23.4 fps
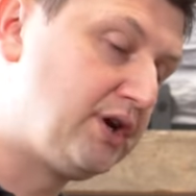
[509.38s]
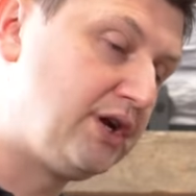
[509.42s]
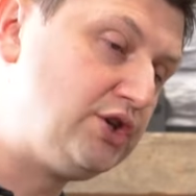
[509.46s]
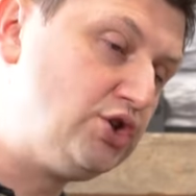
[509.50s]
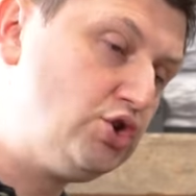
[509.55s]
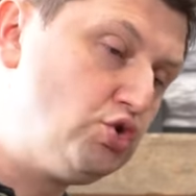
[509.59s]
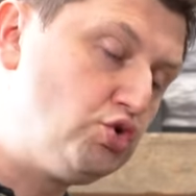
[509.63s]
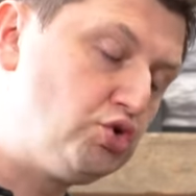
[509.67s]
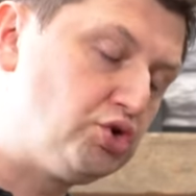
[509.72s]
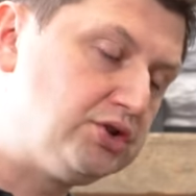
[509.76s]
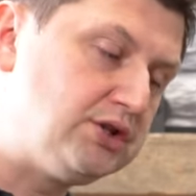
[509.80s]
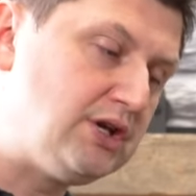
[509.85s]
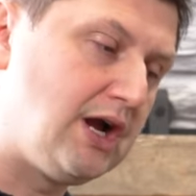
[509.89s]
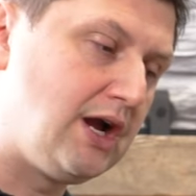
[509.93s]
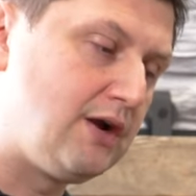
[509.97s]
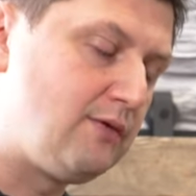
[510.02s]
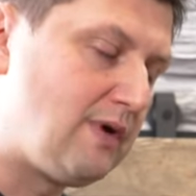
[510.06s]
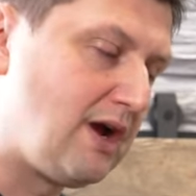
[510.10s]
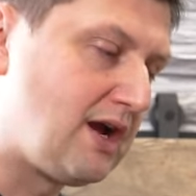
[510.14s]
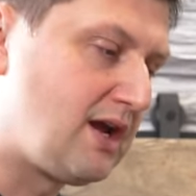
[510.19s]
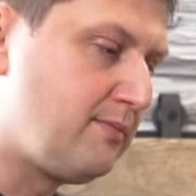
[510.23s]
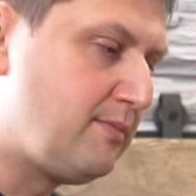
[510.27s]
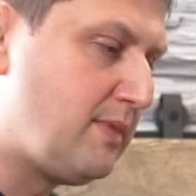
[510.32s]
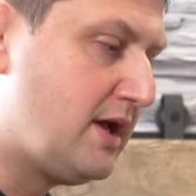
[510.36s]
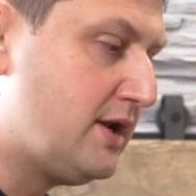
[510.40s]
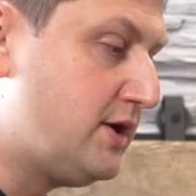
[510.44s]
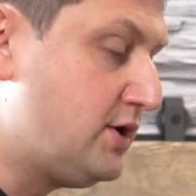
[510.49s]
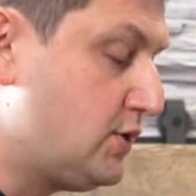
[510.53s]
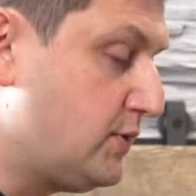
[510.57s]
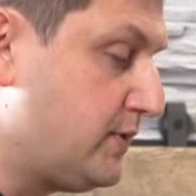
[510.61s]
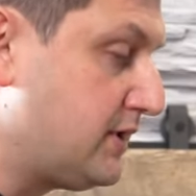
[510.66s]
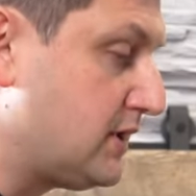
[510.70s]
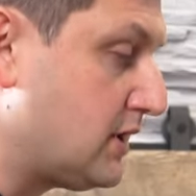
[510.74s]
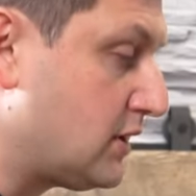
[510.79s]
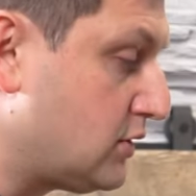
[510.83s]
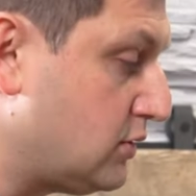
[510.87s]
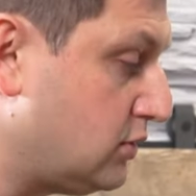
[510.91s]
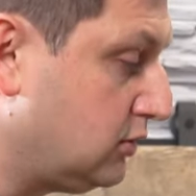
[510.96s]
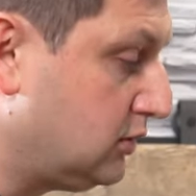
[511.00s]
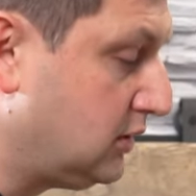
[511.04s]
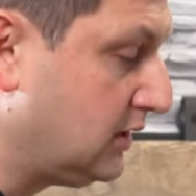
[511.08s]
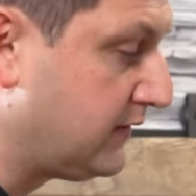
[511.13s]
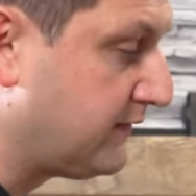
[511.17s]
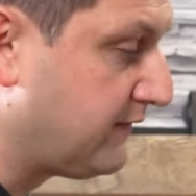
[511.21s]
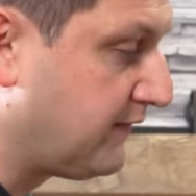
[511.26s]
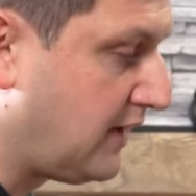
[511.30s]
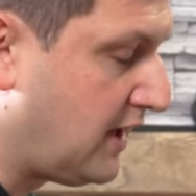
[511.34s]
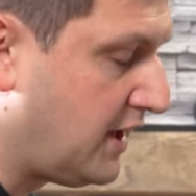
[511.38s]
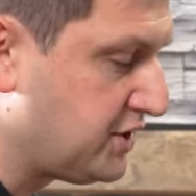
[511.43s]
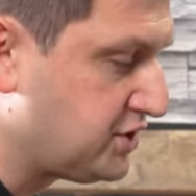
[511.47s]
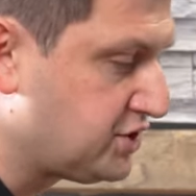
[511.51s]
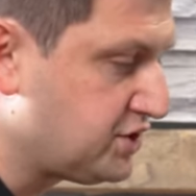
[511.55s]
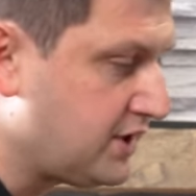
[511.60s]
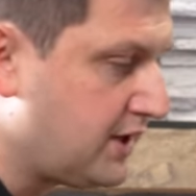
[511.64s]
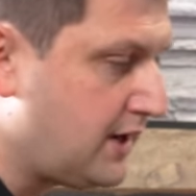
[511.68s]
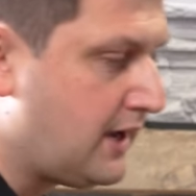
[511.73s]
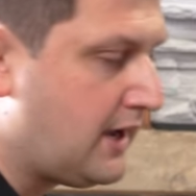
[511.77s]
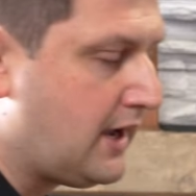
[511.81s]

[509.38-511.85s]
and usually I recommend doing a cooling flush,